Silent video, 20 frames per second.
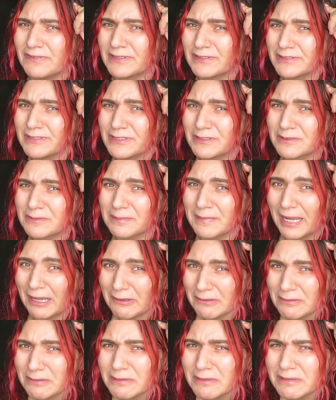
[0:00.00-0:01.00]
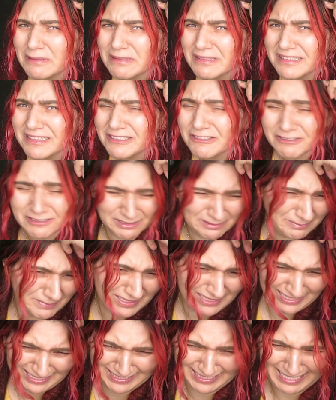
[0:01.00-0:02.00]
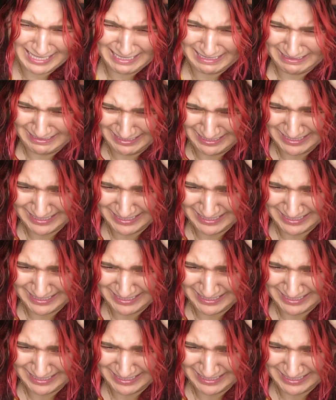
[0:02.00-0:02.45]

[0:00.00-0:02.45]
fills your mouth or something like that.